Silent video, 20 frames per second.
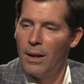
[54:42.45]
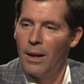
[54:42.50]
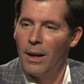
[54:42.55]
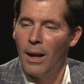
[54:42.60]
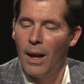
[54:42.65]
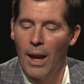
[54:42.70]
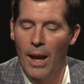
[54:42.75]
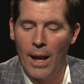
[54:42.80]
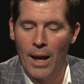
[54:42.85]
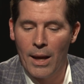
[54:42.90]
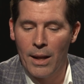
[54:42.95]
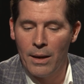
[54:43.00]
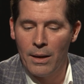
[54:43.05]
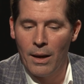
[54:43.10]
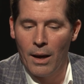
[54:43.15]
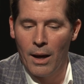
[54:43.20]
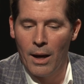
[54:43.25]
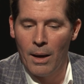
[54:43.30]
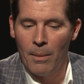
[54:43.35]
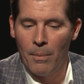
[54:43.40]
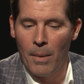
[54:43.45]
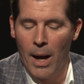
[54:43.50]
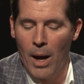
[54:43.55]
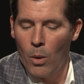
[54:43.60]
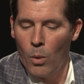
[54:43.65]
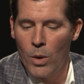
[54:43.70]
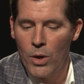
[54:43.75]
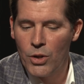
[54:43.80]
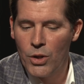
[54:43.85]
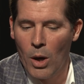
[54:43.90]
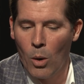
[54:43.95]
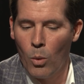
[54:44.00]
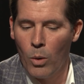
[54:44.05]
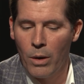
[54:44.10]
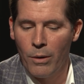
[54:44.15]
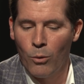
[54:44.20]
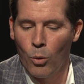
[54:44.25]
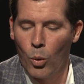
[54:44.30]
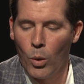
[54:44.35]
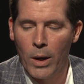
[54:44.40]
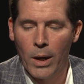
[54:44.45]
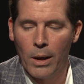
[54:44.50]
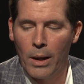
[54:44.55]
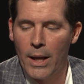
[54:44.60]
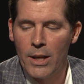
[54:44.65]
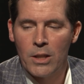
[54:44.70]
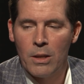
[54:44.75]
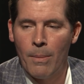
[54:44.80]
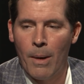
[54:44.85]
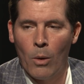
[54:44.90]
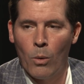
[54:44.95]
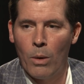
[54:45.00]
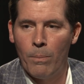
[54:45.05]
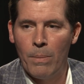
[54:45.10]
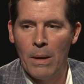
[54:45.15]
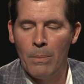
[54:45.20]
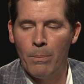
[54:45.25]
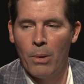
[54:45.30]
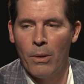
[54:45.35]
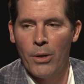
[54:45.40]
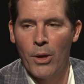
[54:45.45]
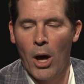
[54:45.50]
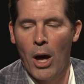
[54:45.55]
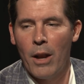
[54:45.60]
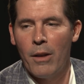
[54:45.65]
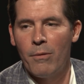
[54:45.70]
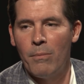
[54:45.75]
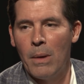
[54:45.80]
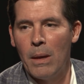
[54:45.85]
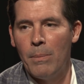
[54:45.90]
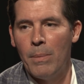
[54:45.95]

And I wish I would have worried less about what people thought of me,